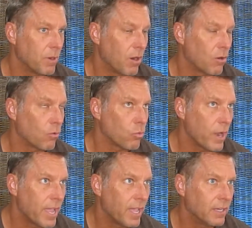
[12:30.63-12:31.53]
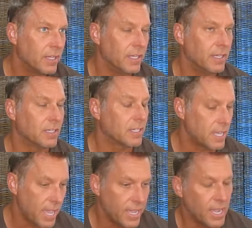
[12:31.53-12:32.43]
are ran in
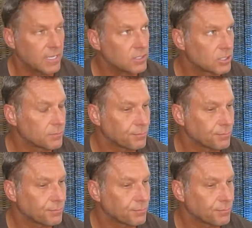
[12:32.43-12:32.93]
chaos.